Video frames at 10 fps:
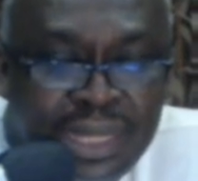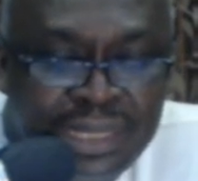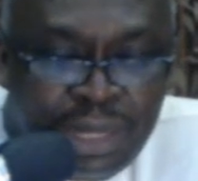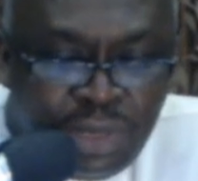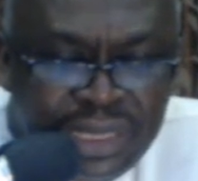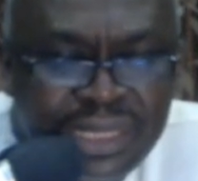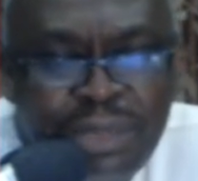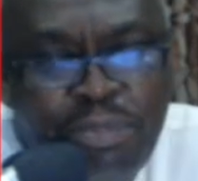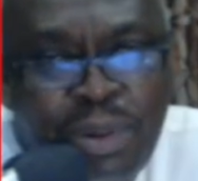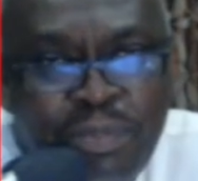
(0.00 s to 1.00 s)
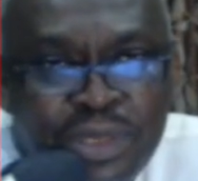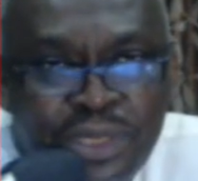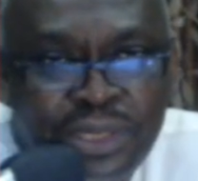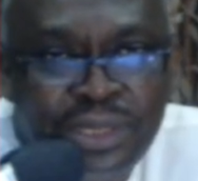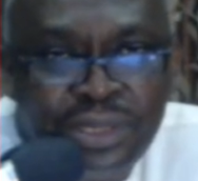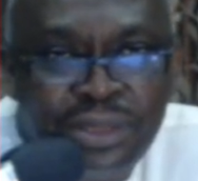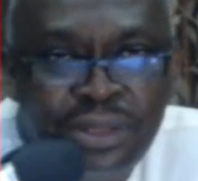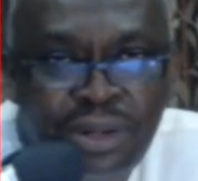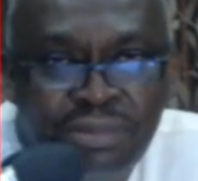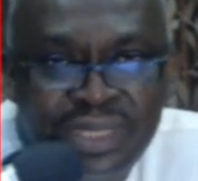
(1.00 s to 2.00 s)
Now, what is the purpose
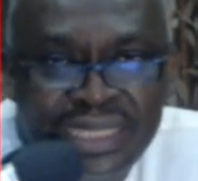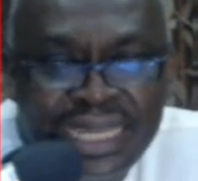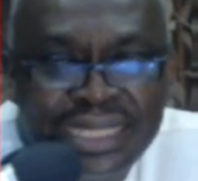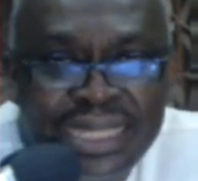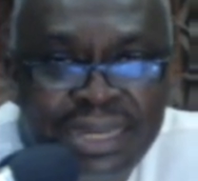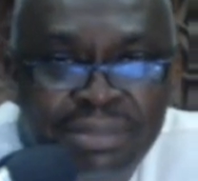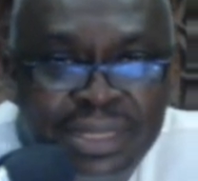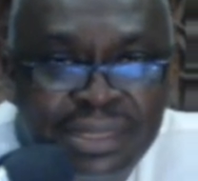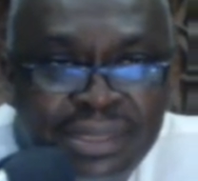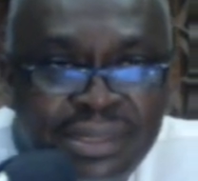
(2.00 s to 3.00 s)
of this assignment?